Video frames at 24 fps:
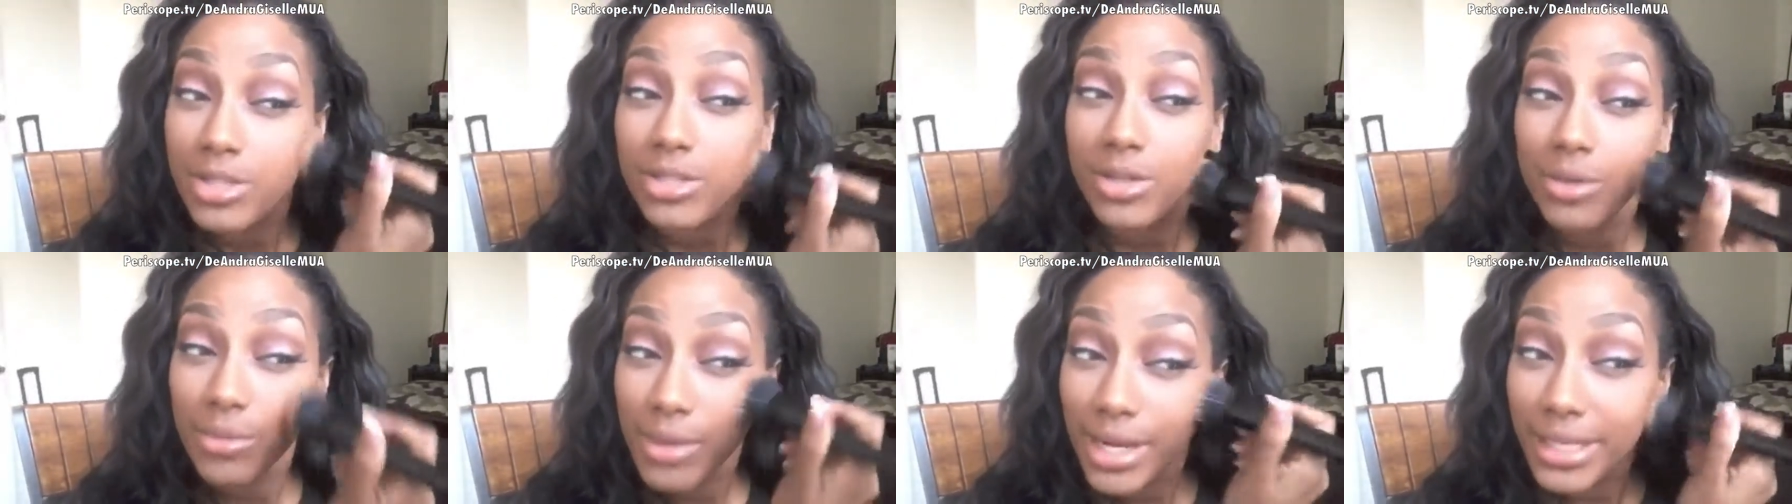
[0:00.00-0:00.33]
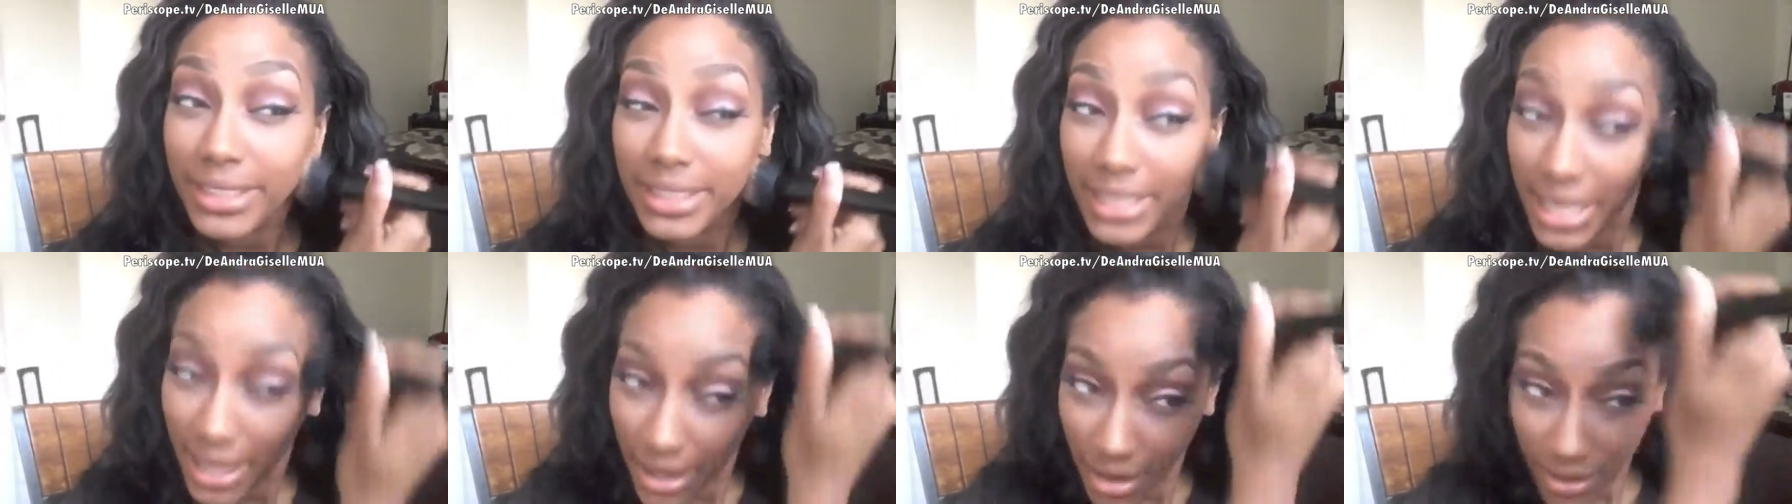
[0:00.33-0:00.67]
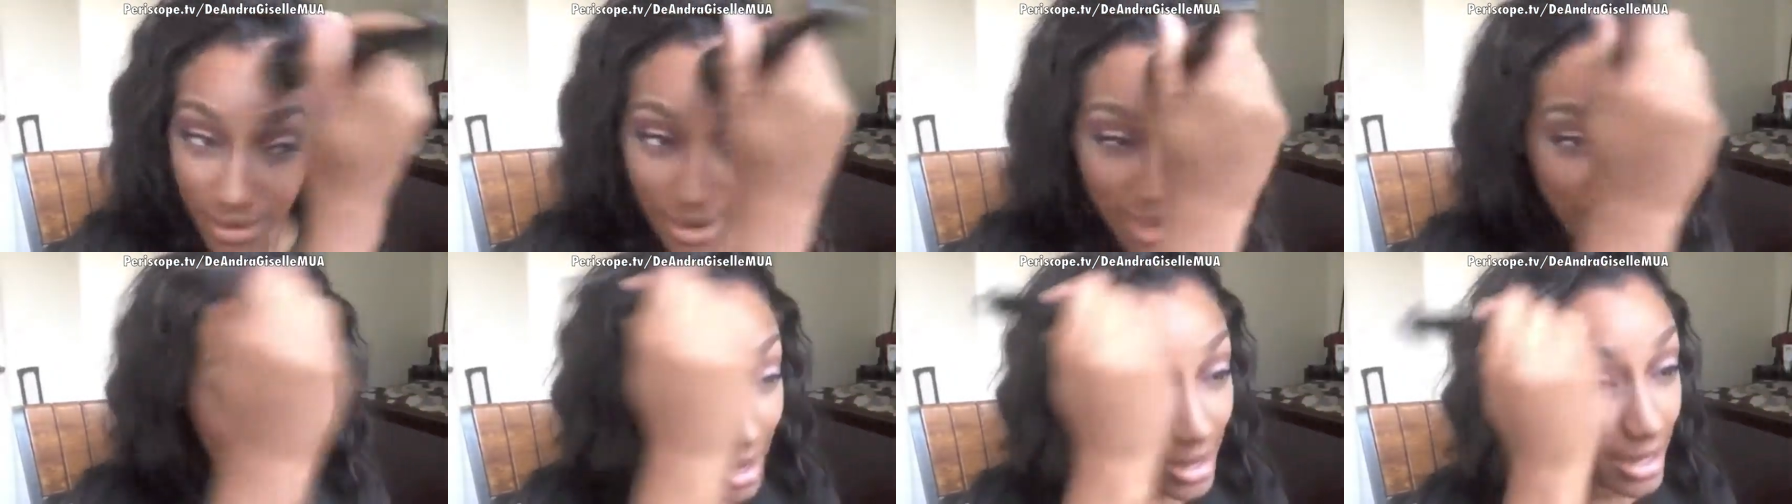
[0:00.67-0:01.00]
So right
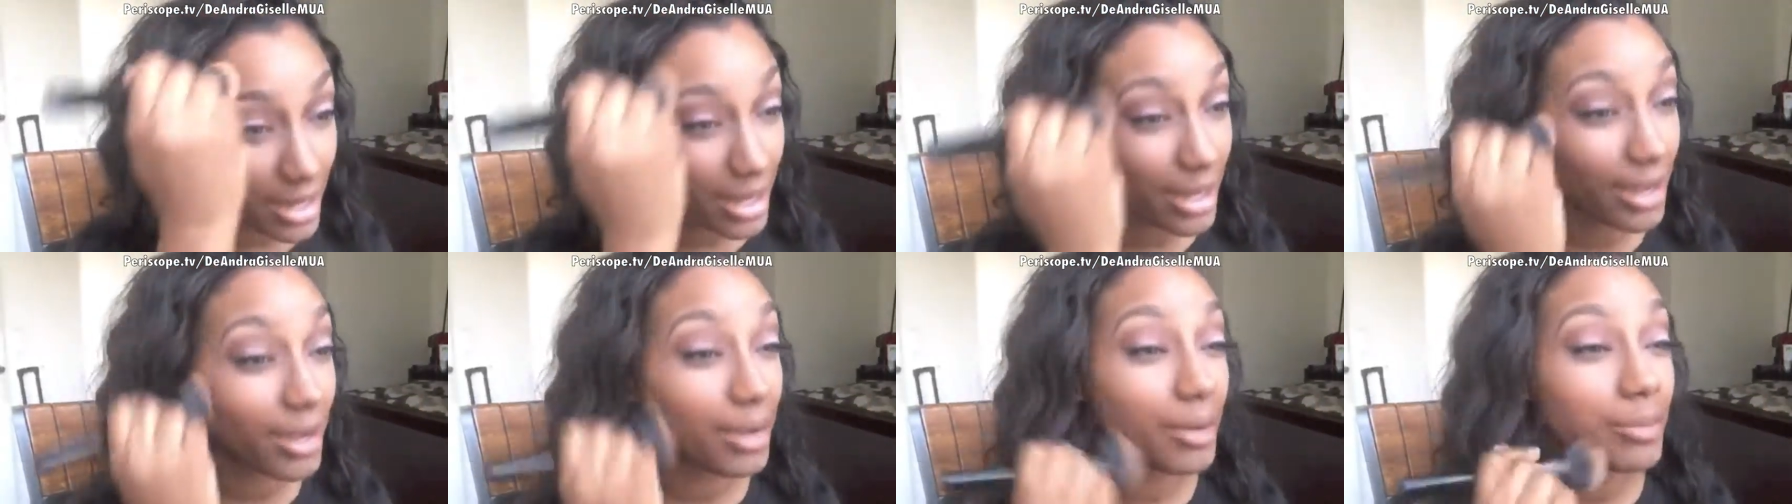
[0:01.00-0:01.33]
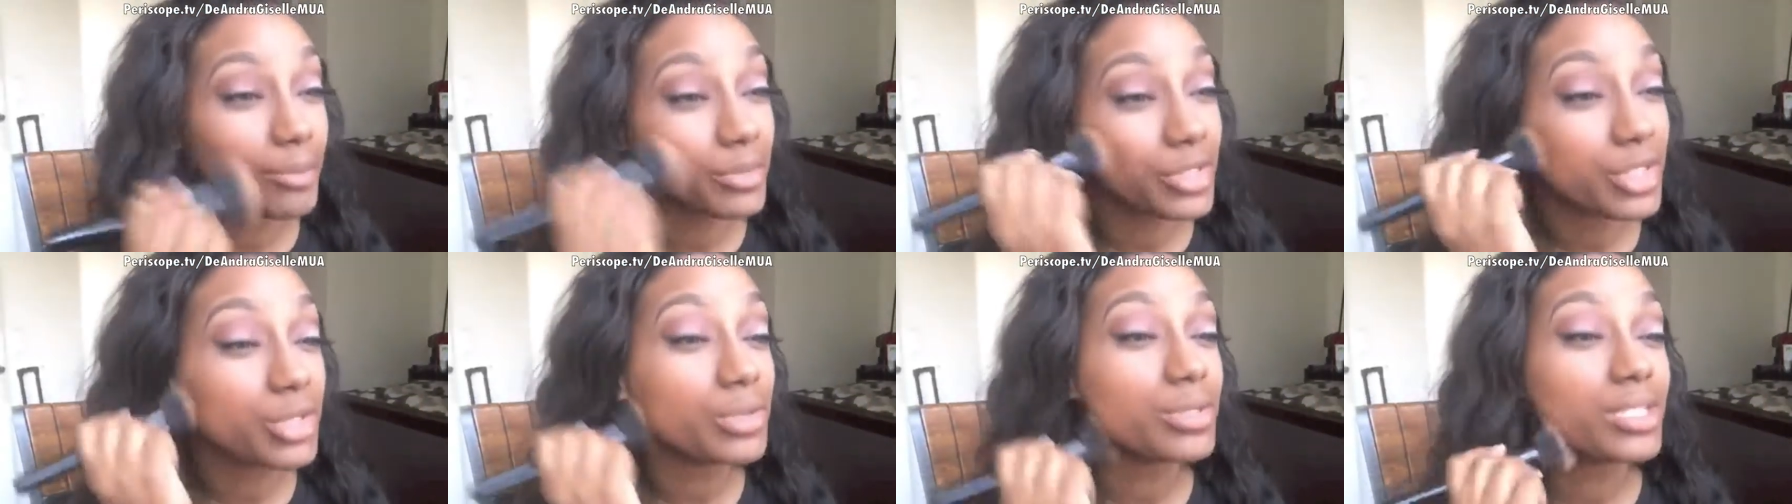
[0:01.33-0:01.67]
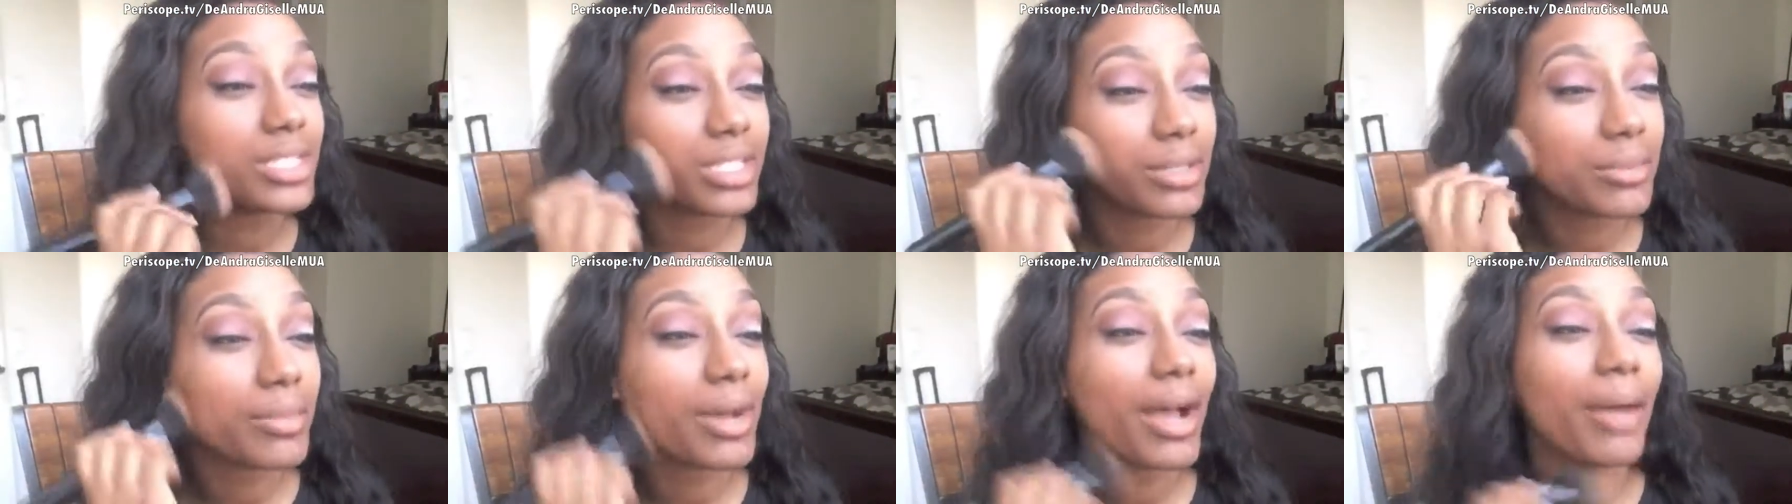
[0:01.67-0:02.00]
now I am
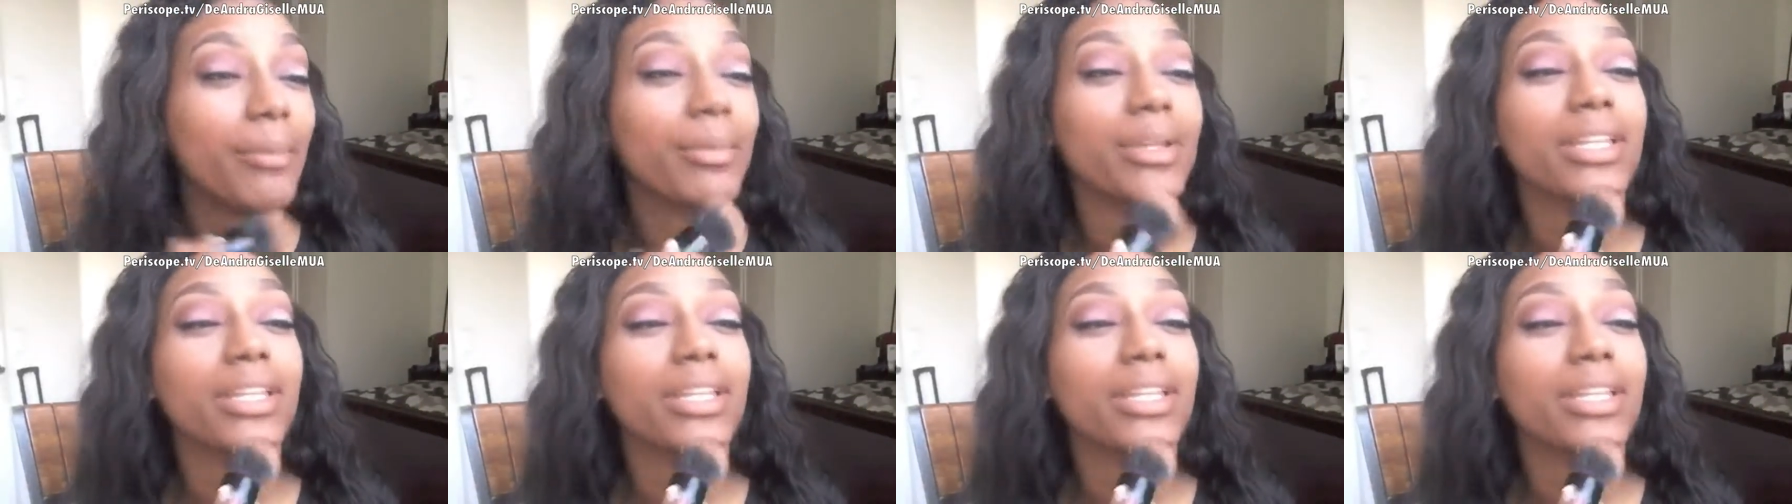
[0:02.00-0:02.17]
using my